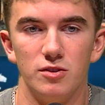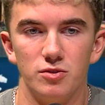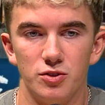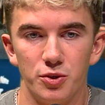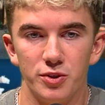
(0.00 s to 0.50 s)

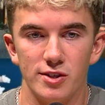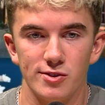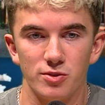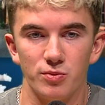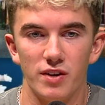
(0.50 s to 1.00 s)

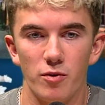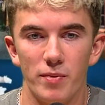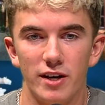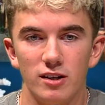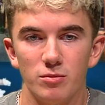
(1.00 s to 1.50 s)
Juniors, we have a
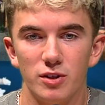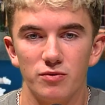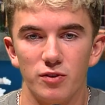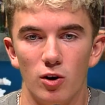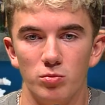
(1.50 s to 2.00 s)
banner to build
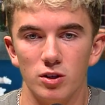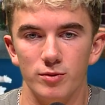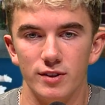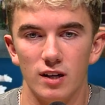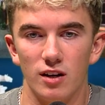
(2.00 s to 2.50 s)
for
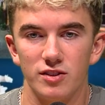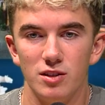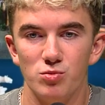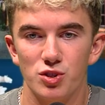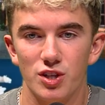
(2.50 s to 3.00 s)
homecoming. Our
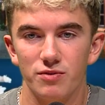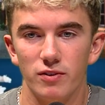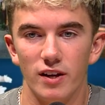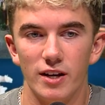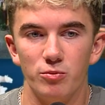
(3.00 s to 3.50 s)
theme is Chick
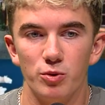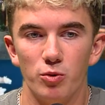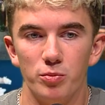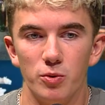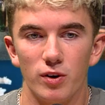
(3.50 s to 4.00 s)
fil A, and we
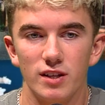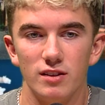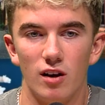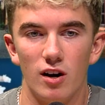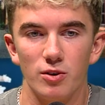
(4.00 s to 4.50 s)
will be working
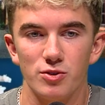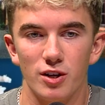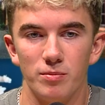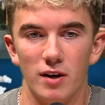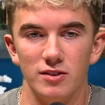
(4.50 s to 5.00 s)
the auto
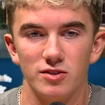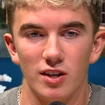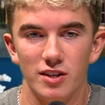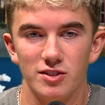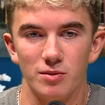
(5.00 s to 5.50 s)
shop on
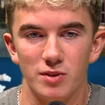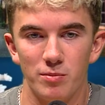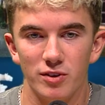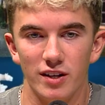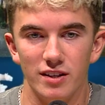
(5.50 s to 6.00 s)
Sunday,
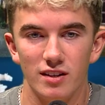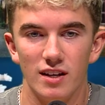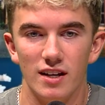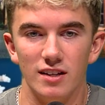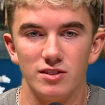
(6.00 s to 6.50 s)
September 8th
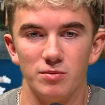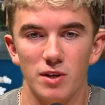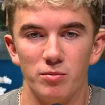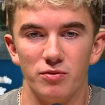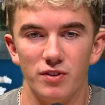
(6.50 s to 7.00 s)
and
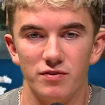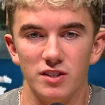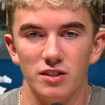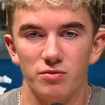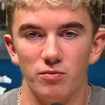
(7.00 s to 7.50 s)
September
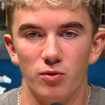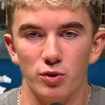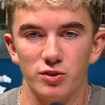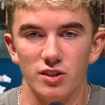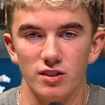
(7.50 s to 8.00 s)
15th from 4
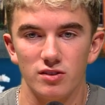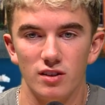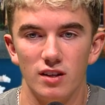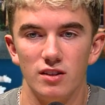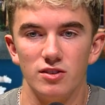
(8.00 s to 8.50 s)
to 6.
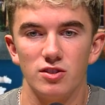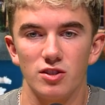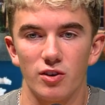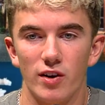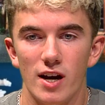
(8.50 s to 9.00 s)
This is
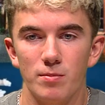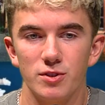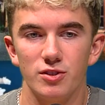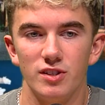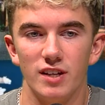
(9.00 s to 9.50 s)
a great
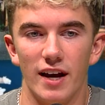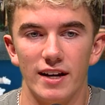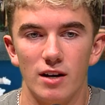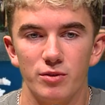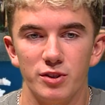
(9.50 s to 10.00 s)
opportunity to
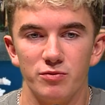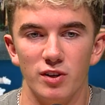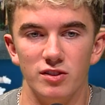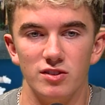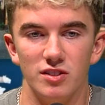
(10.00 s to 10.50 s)
hang out with your
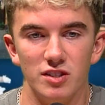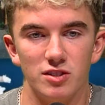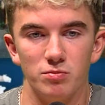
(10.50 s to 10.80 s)
friends and eat some